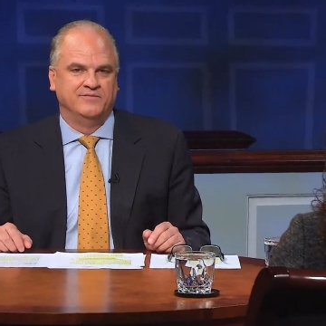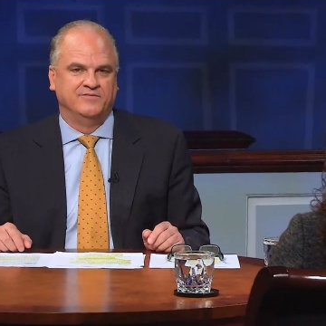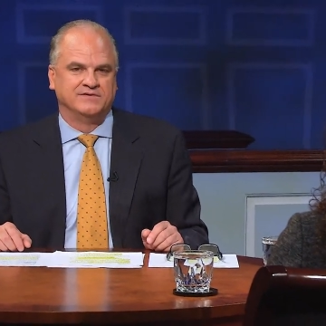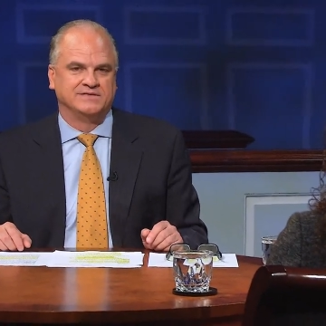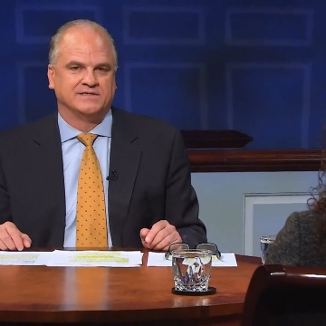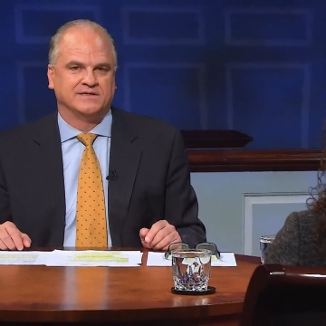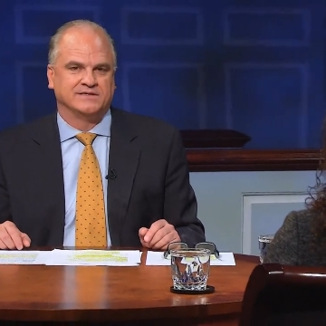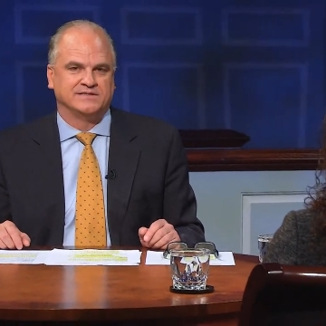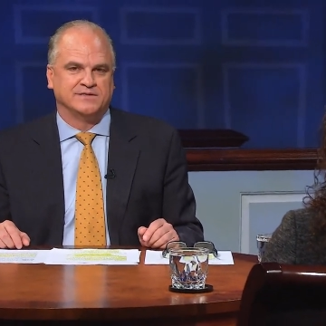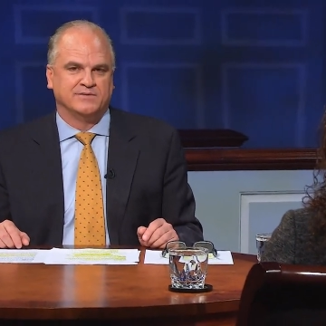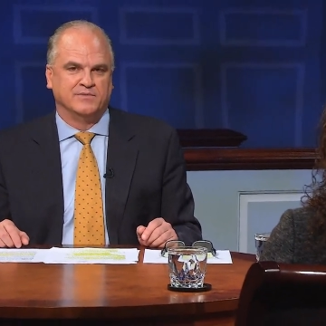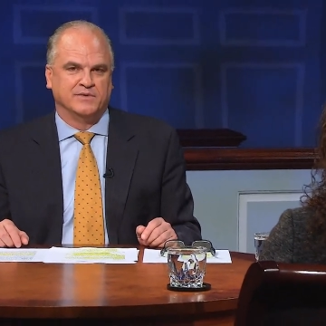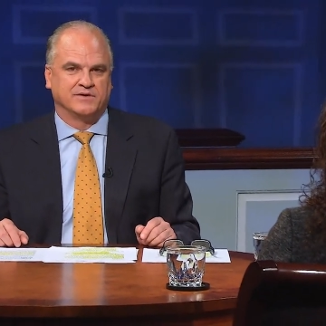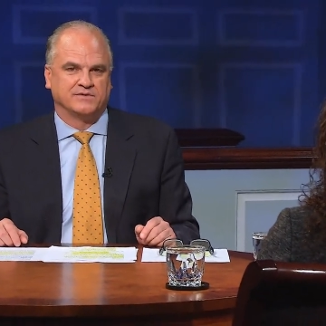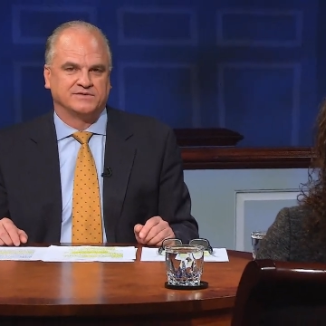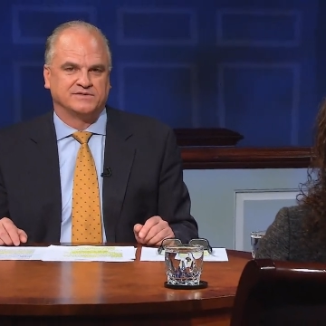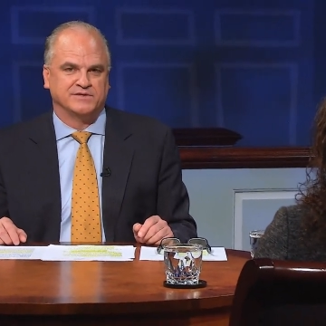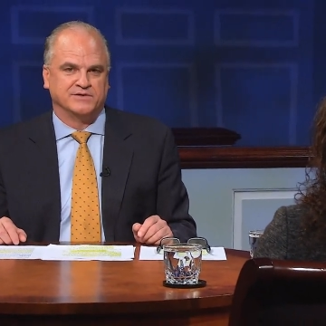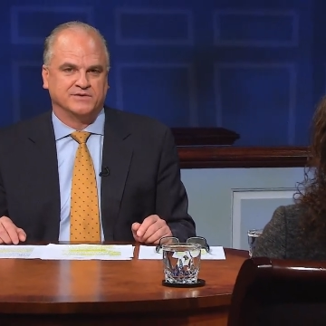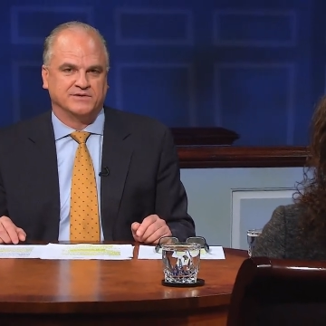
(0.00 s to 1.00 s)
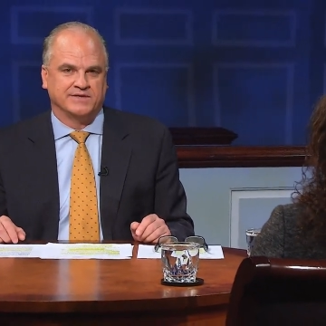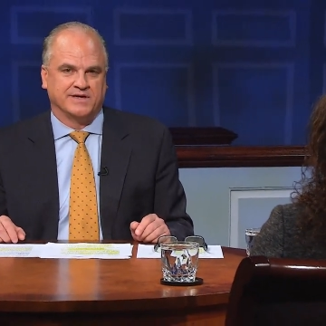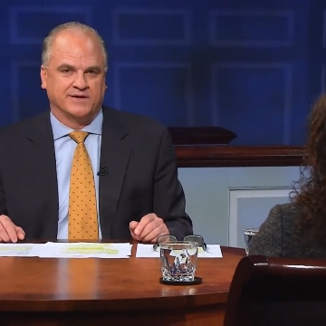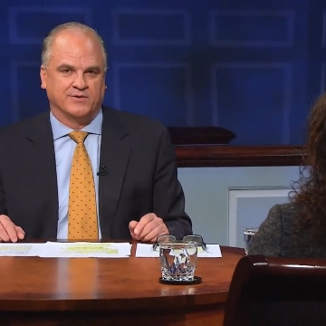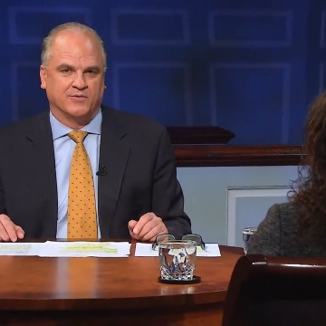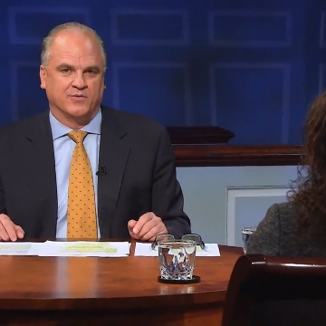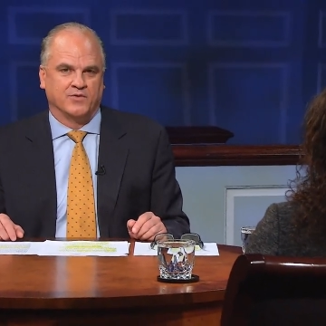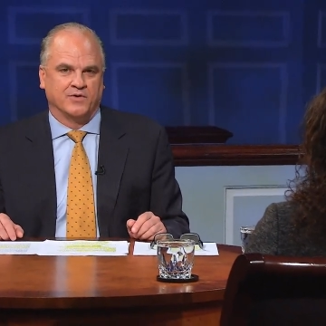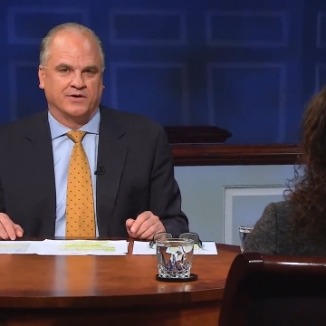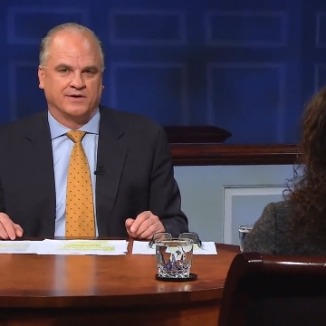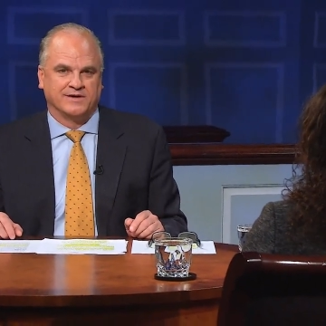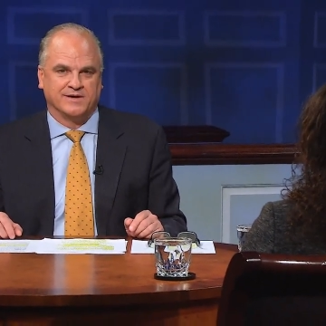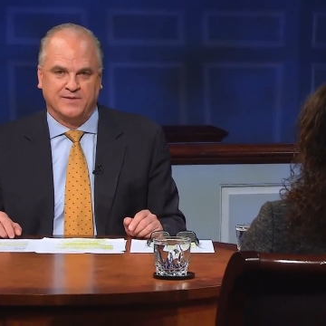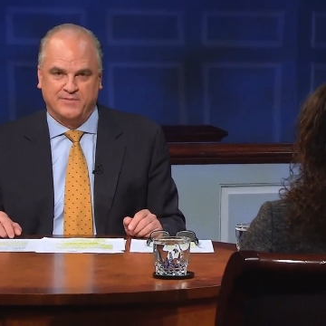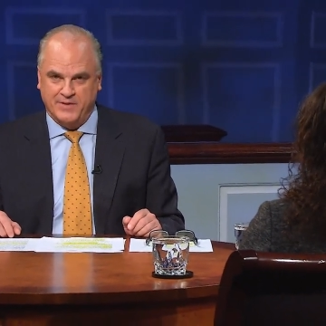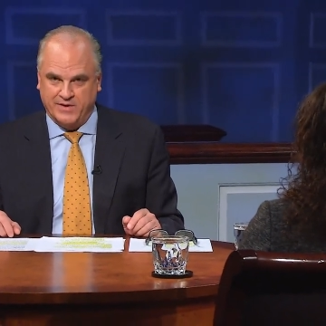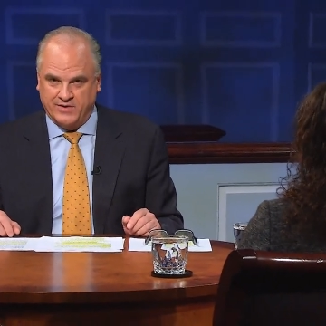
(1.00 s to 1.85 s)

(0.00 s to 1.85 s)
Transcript: Visit us at millercenter.org,